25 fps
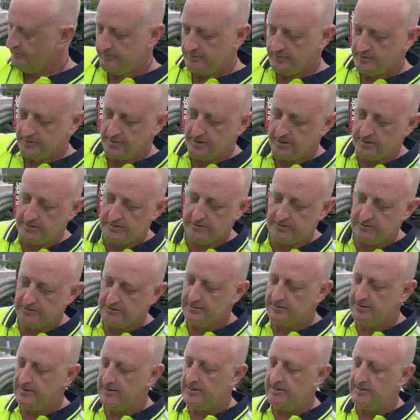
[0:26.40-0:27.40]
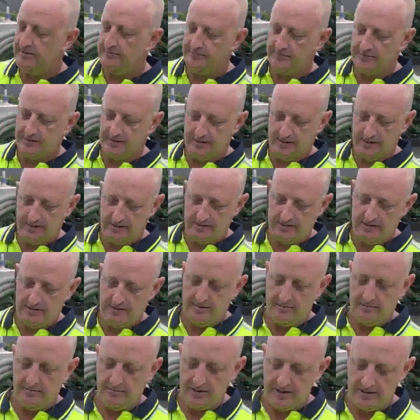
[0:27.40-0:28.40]
which goes onto the end of it here.
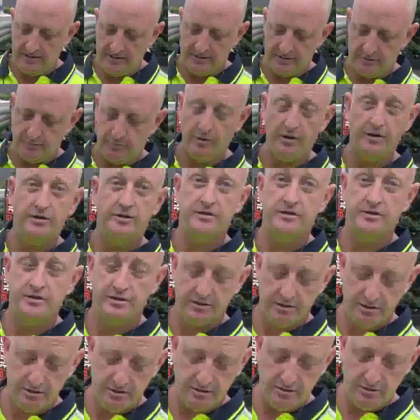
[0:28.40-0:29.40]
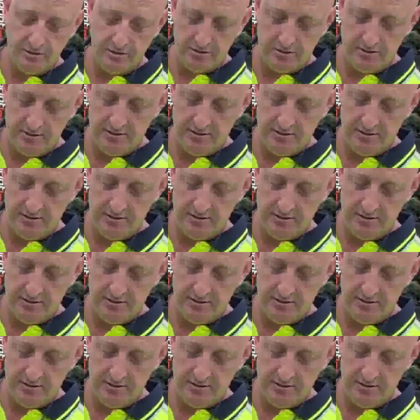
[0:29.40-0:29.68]
How this works is you just use your